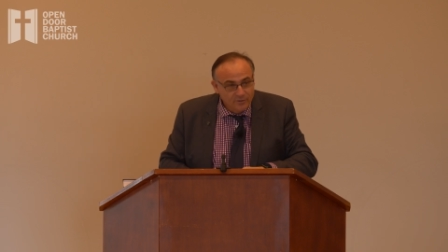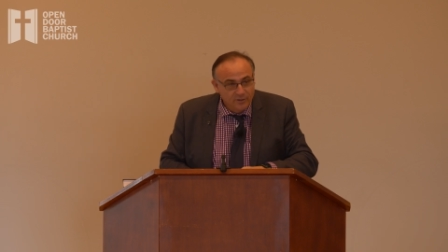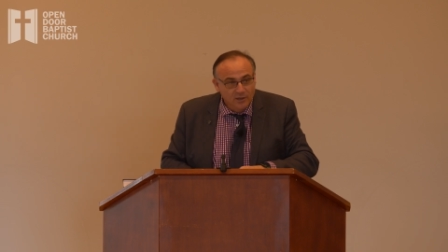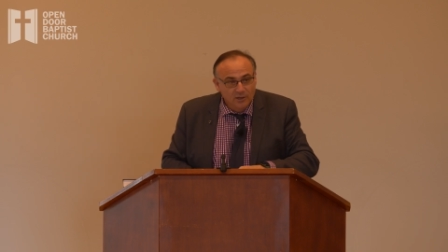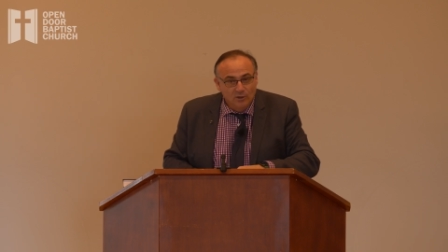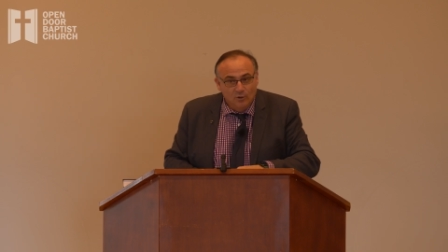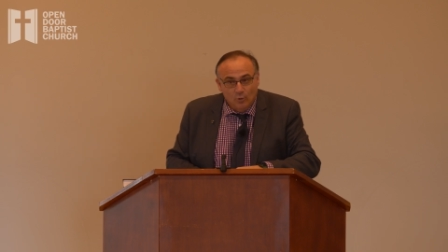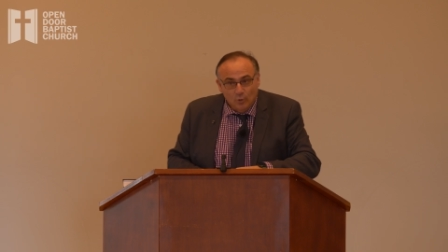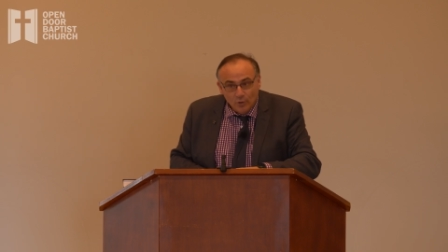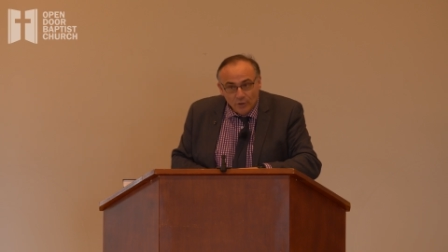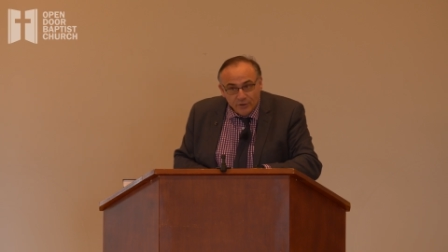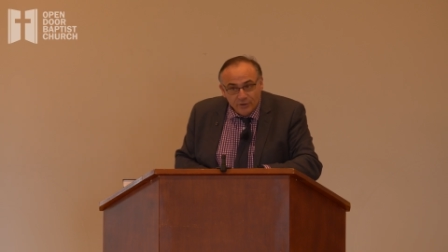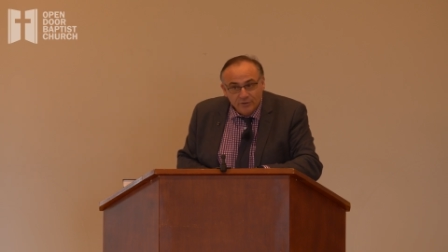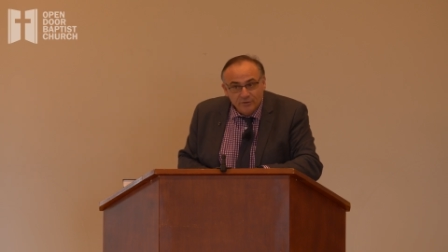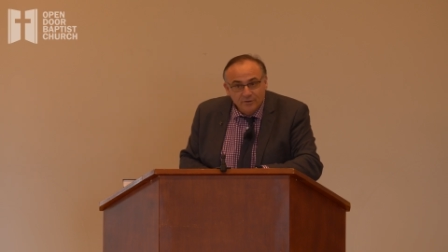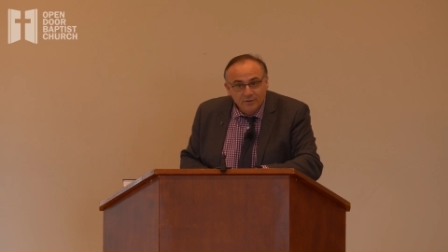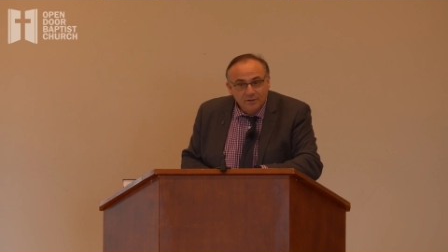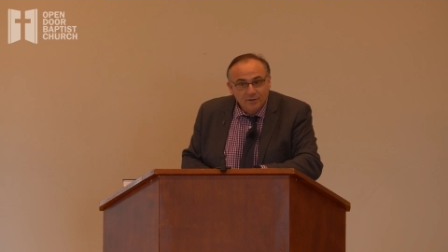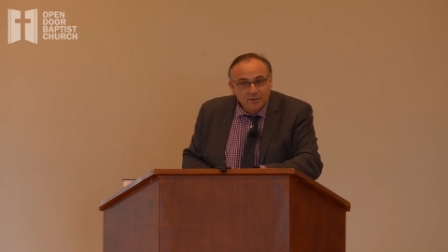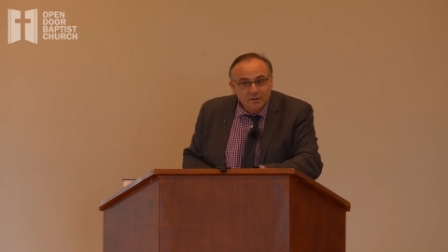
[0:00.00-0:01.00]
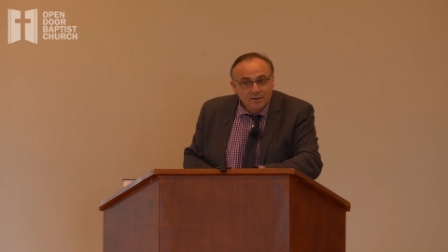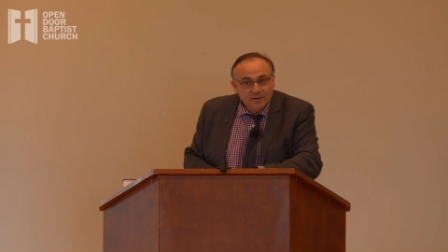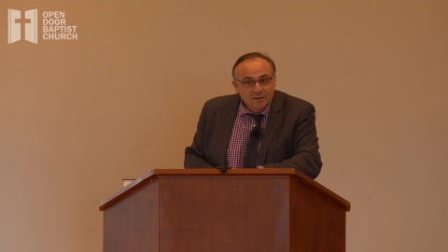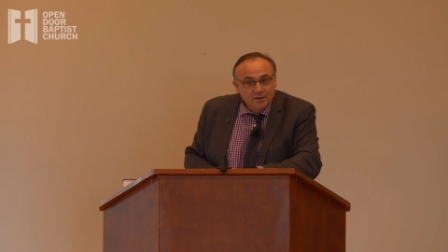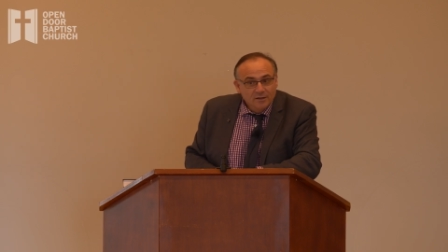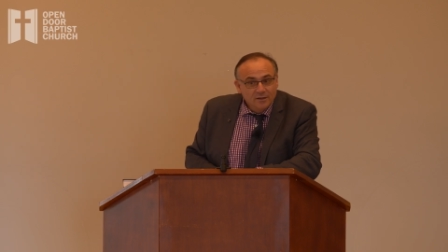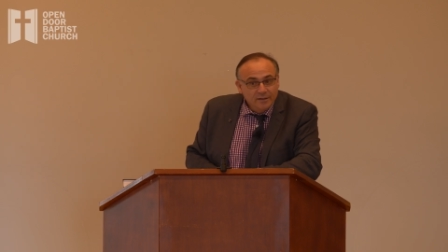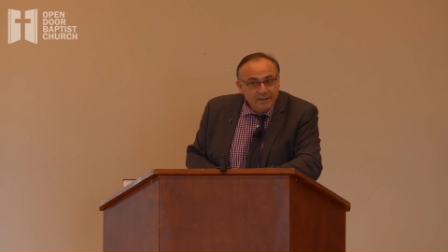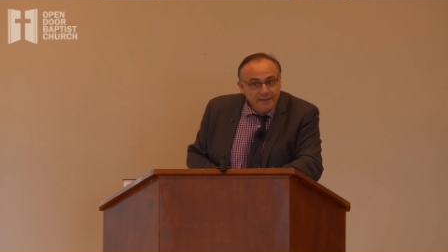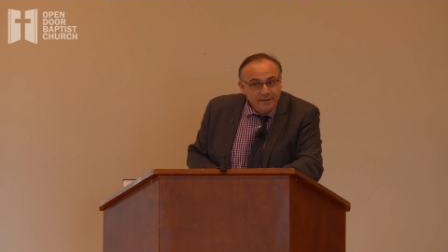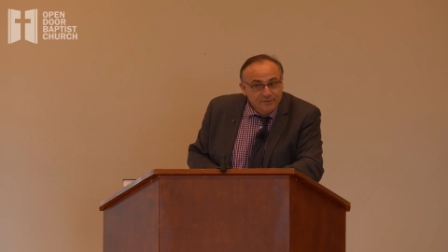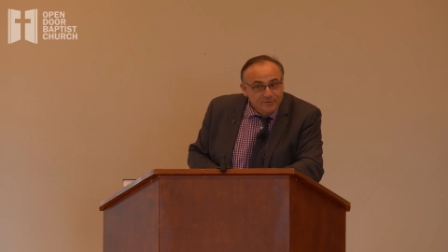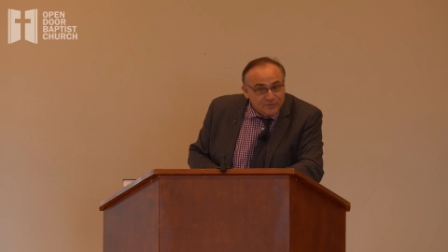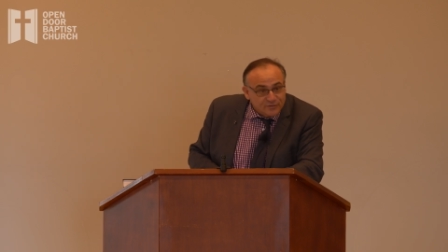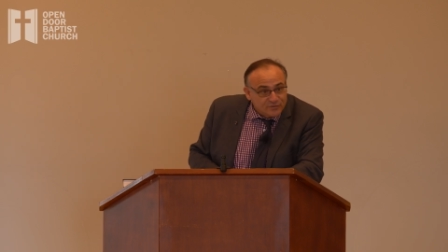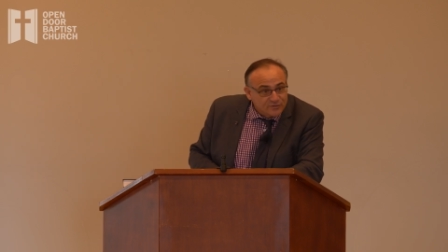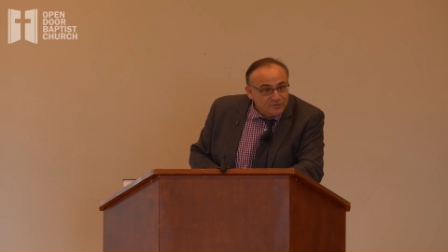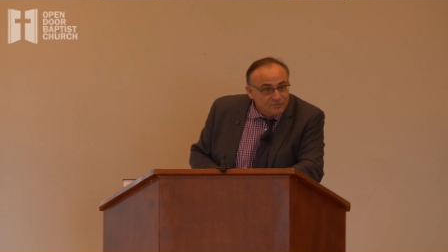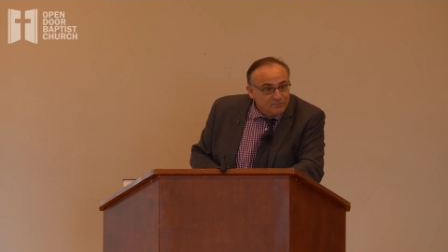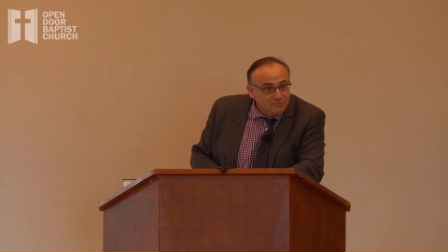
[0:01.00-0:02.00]
the Lord
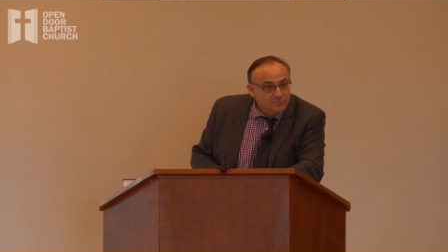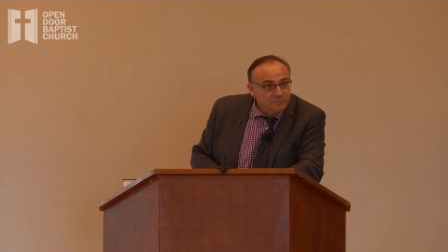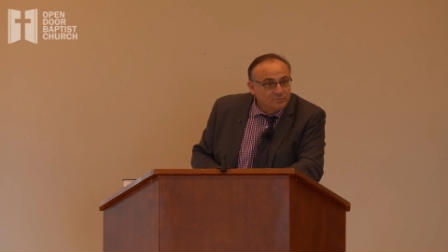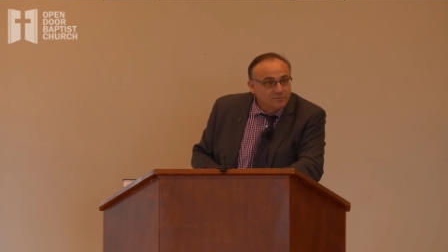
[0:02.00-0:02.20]
is.